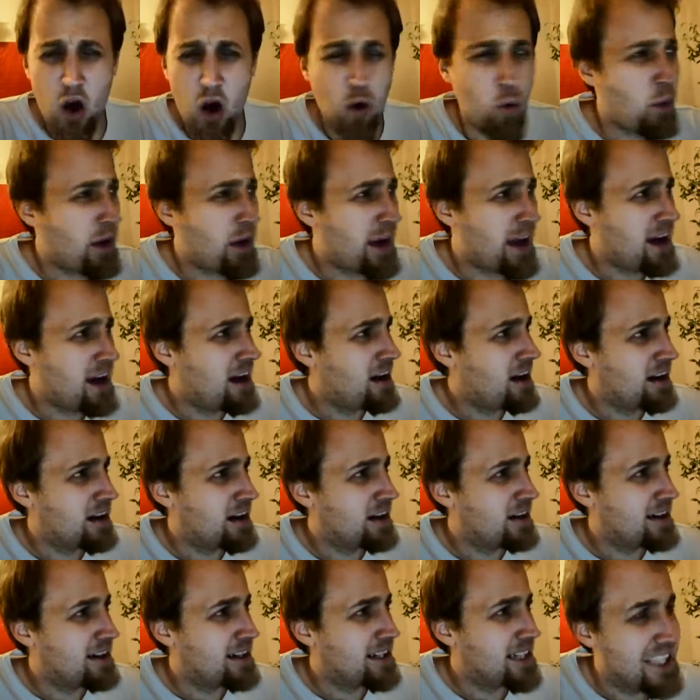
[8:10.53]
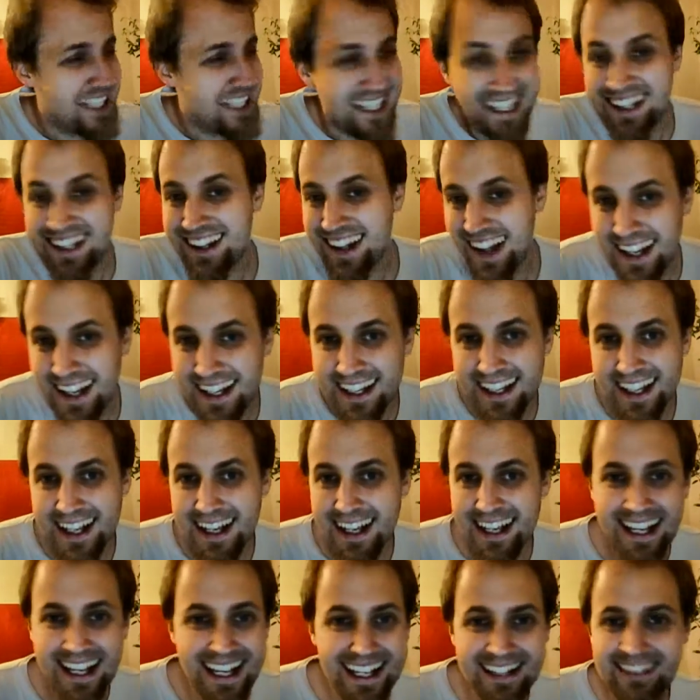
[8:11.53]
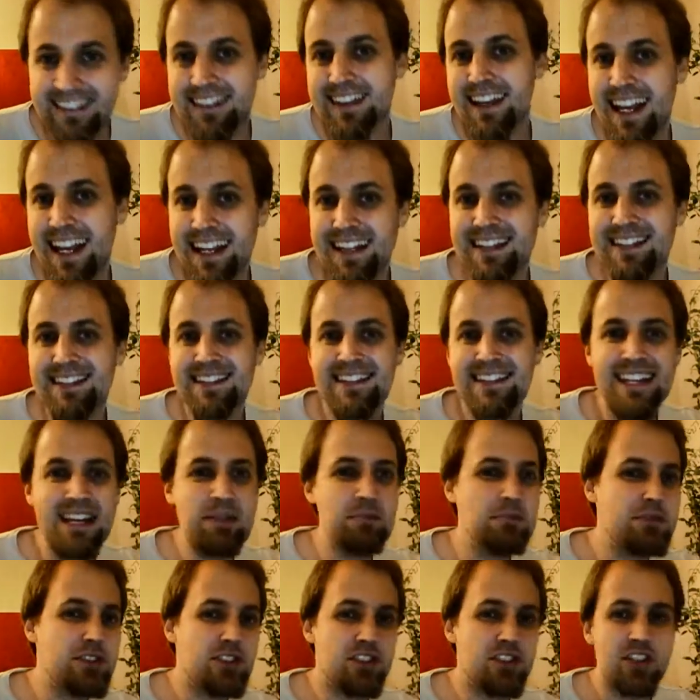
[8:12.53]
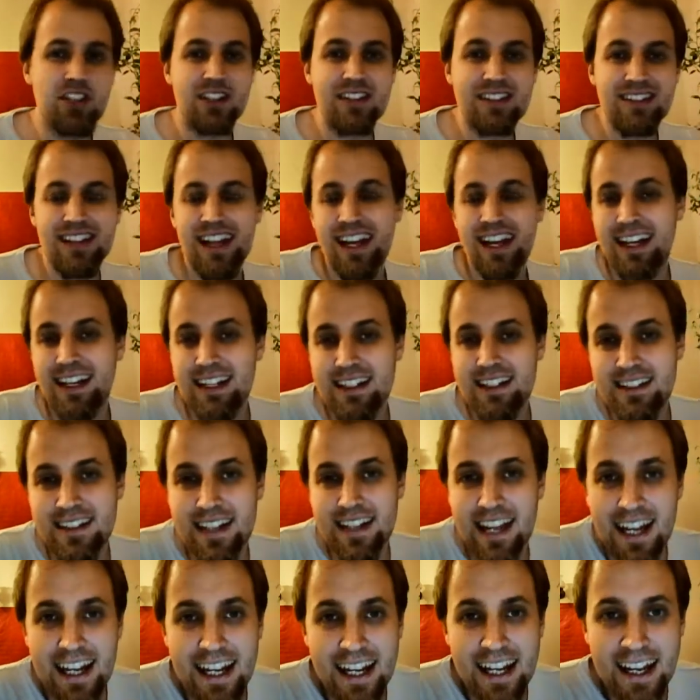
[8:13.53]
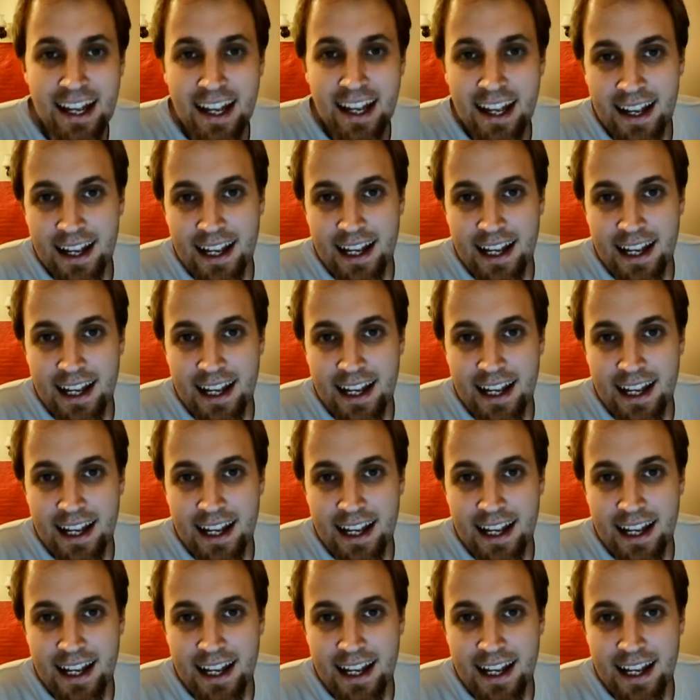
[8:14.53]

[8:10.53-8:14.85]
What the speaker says: where, like, it seems just like it's getting